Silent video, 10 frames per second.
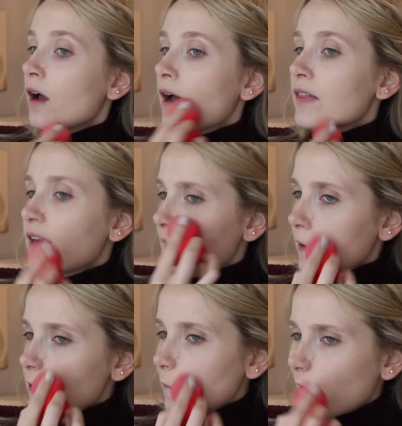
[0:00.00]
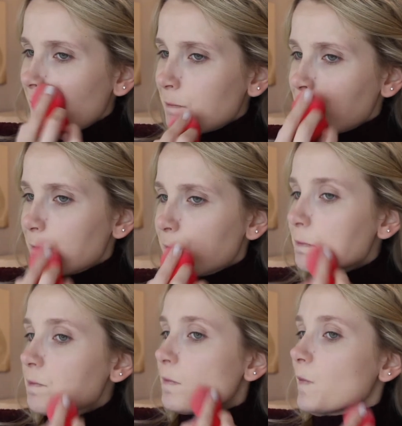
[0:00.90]
And then I also find
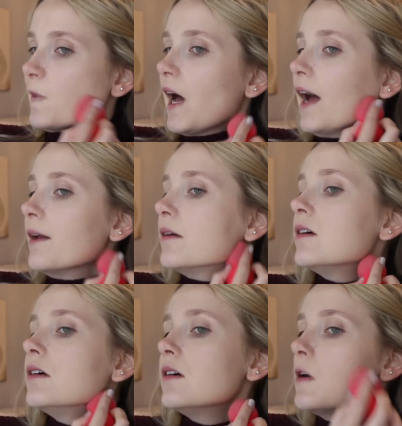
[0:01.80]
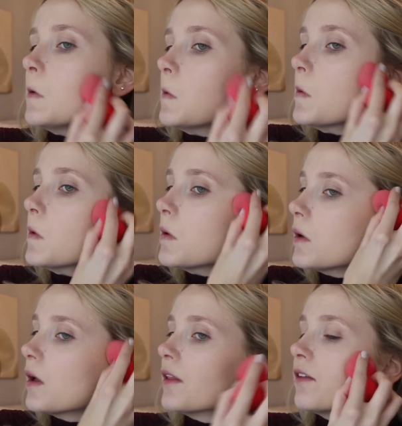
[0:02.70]
that
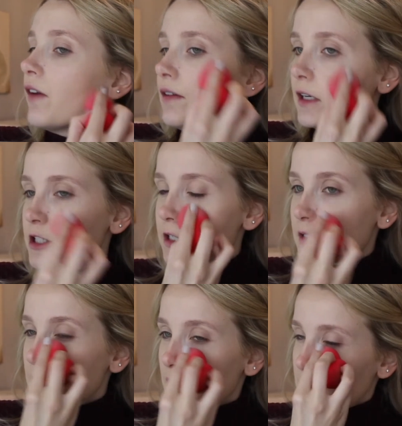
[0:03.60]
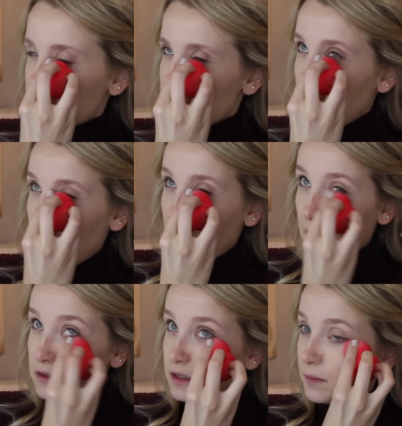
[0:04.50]
the foundation doesn't like sink
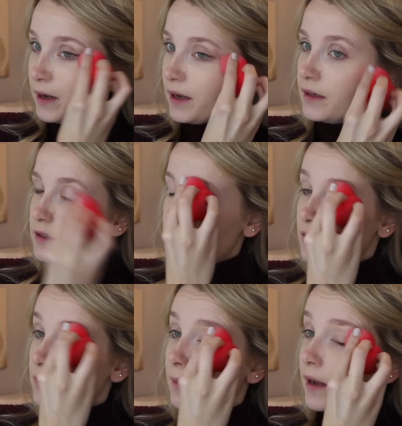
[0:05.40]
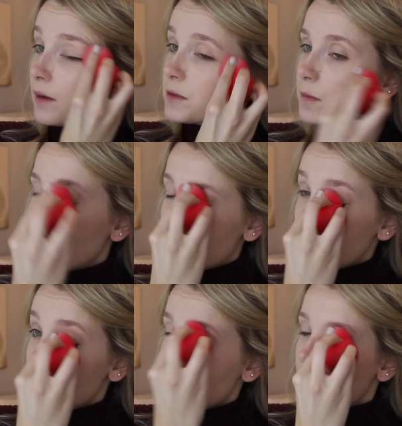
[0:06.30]
into my makeup
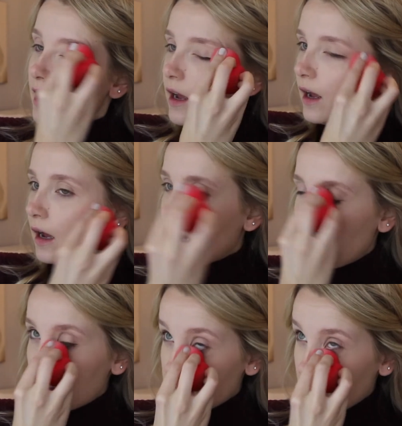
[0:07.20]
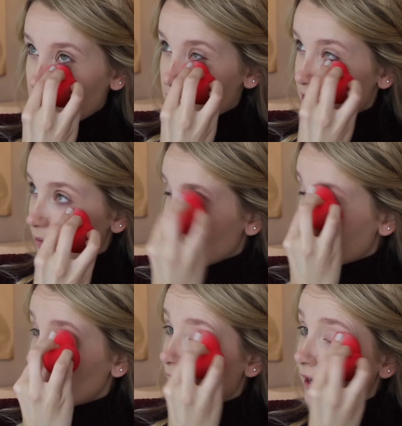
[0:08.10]
sponge as much as it would
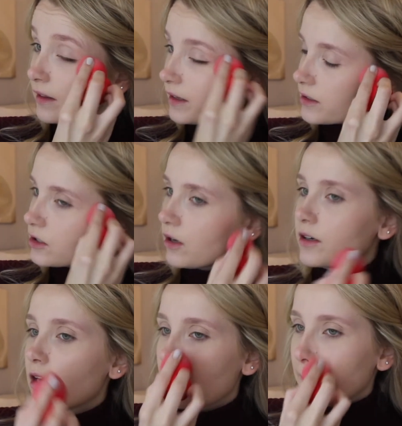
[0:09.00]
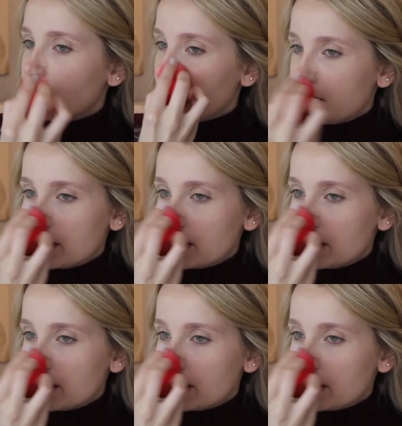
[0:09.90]
if I like dotted on my face.